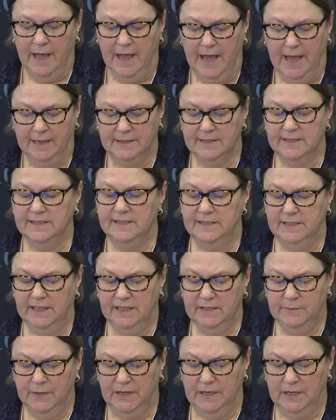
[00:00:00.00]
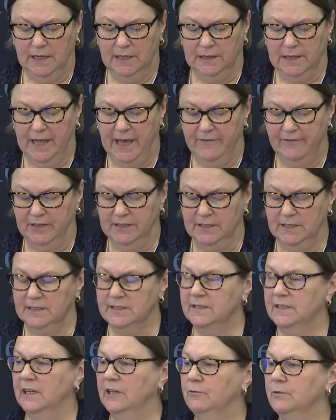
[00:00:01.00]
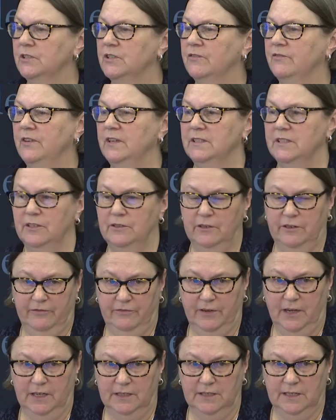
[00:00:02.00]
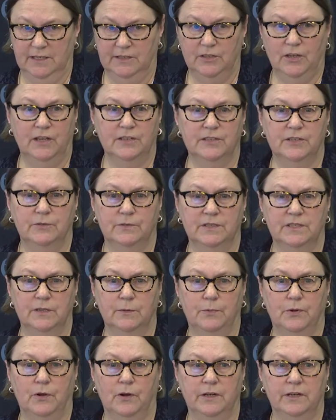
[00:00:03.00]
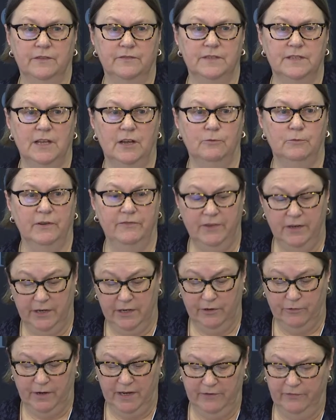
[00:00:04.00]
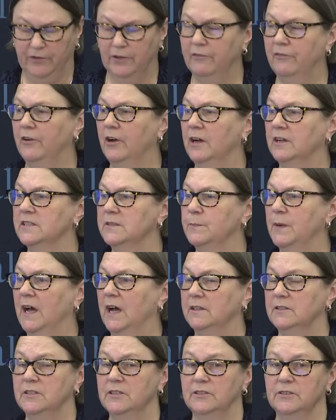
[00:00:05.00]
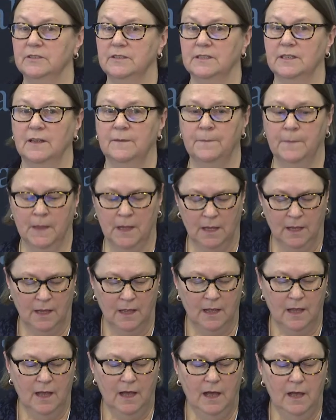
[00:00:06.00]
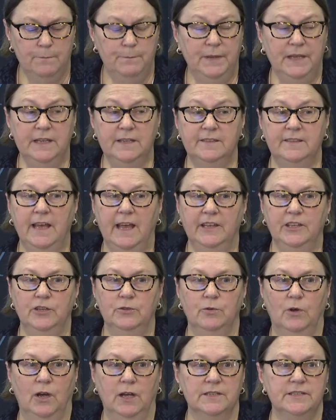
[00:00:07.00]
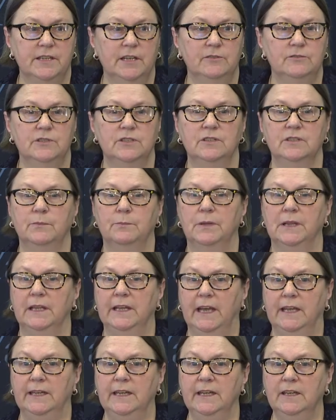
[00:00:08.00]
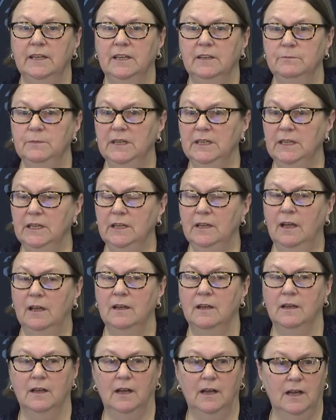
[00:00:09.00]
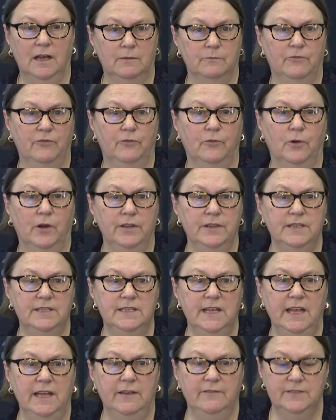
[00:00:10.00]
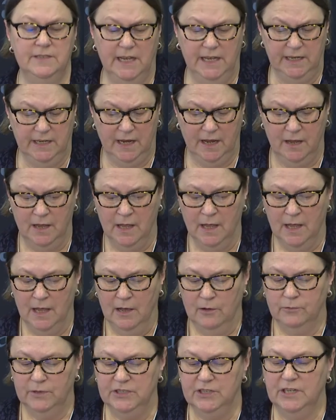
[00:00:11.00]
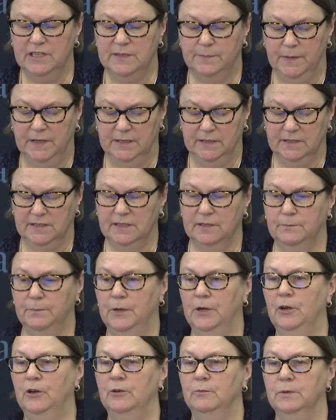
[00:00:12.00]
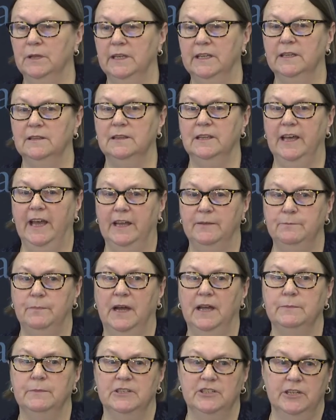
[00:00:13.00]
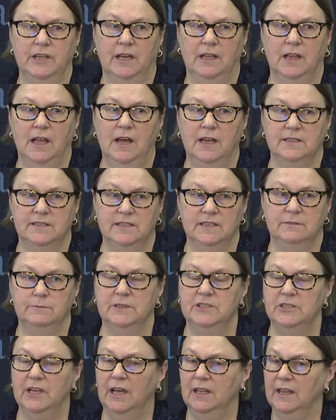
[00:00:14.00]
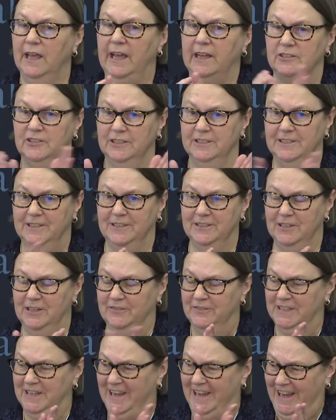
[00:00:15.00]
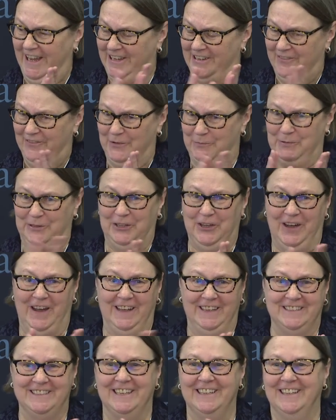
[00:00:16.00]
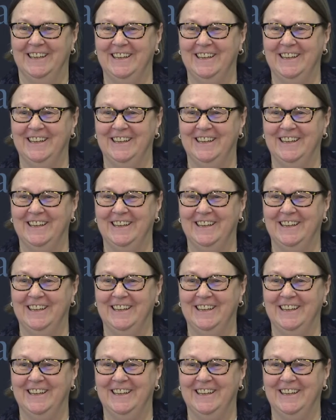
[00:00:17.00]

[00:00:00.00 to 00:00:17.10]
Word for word: And Sigma 11 Distinguished Visitor Fund is also a supportive, so we're very grateful for our sponsors. A big thank you also to the Planning Committee um, for the Day of Data, which has been superbly led by Michelle Hudson. Michelle actually deserves a hand of applause.